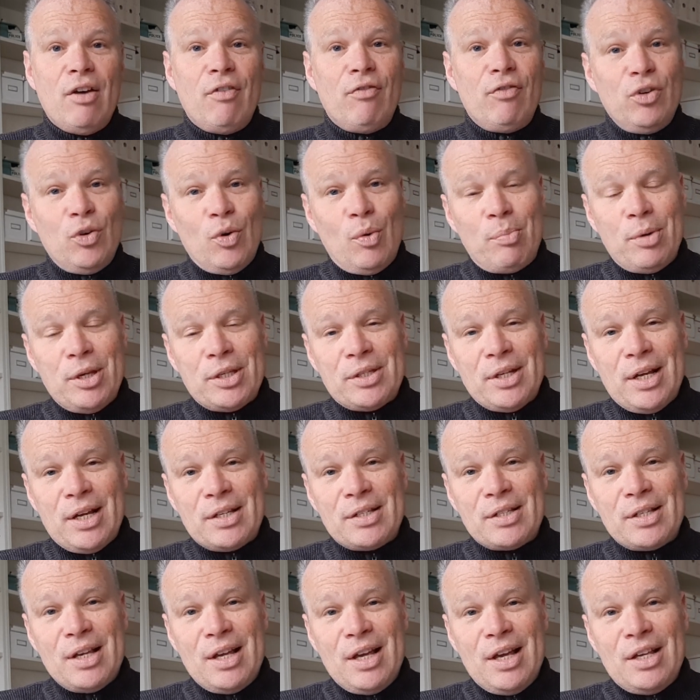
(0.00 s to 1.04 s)
for your
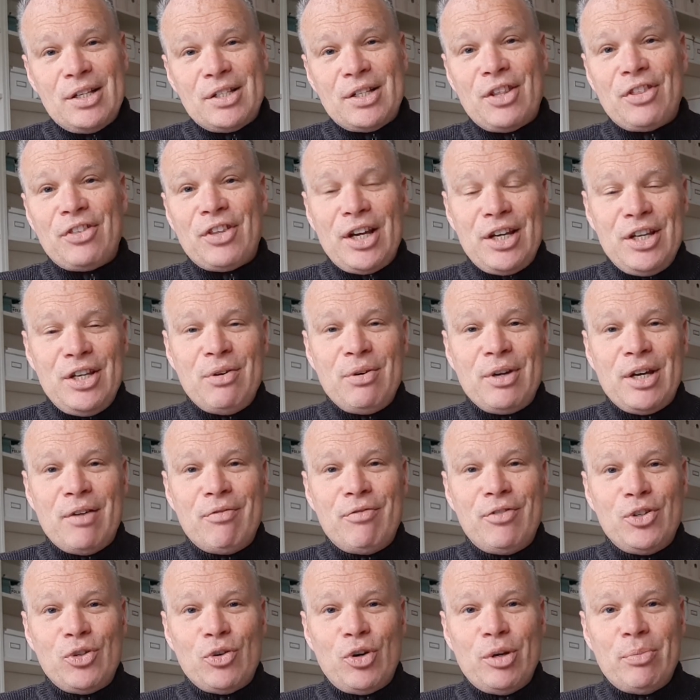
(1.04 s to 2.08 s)
business. So thank you again
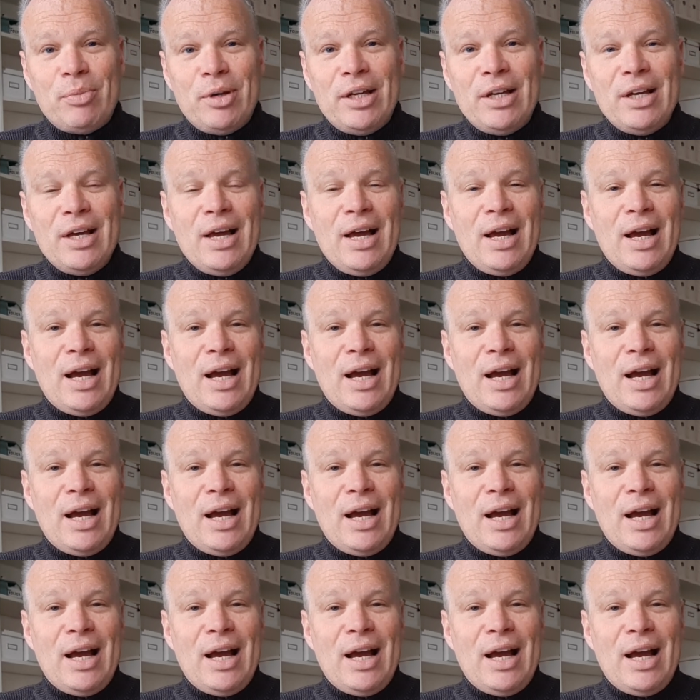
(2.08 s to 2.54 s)
for joining me.